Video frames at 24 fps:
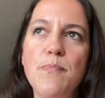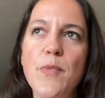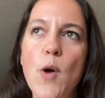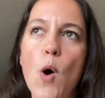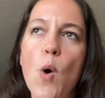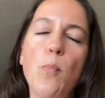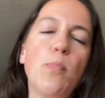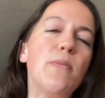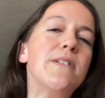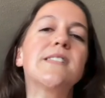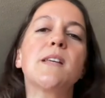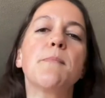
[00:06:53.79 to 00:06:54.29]

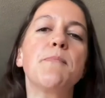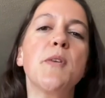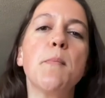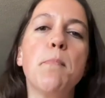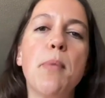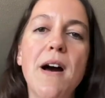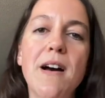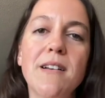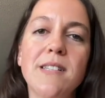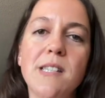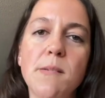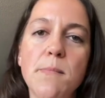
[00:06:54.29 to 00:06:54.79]
opens up the
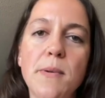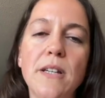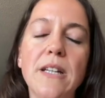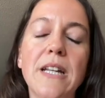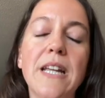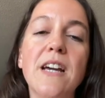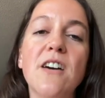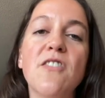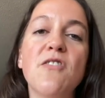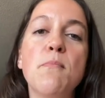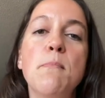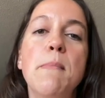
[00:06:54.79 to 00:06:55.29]

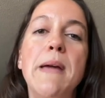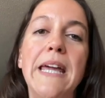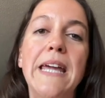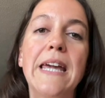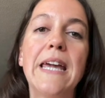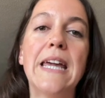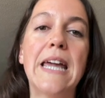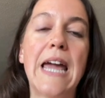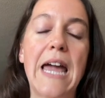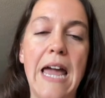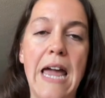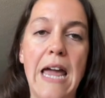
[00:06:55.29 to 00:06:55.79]
possibility of
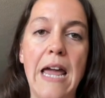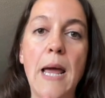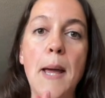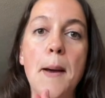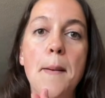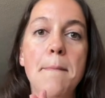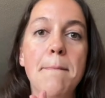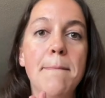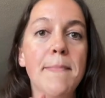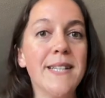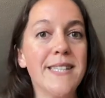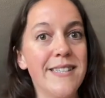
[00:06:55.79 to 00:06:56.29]
making a
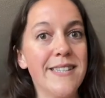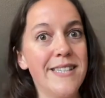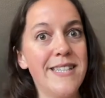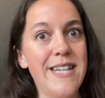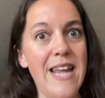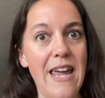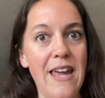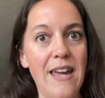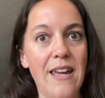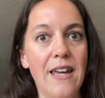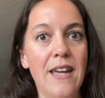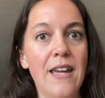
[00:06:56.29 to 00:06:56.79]

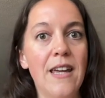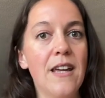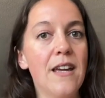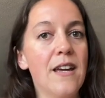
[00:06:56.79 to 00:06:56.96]
mistake.